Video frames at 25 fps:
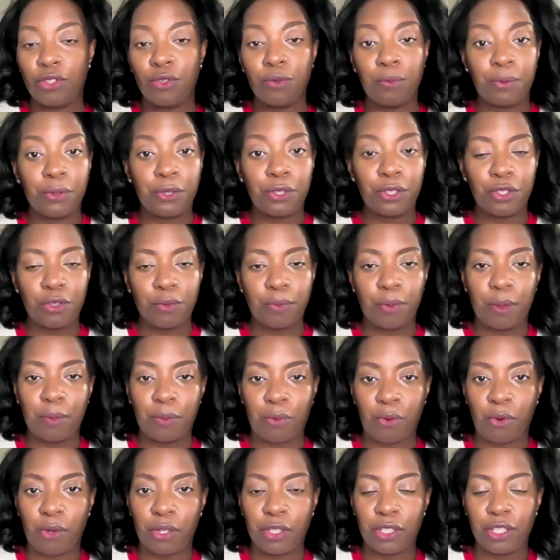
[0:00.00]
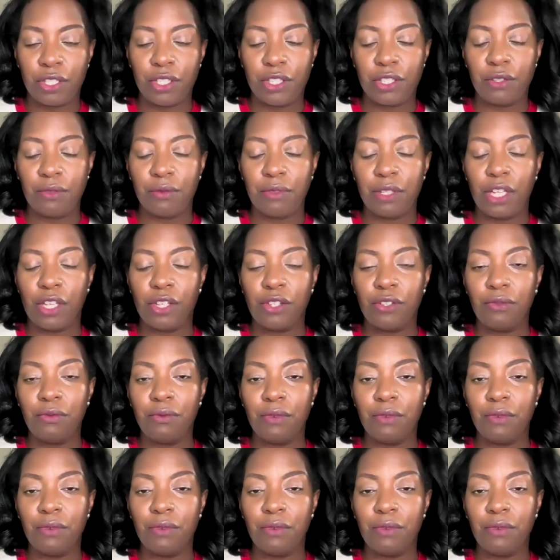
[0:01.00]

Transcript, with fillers: super, super important to you, then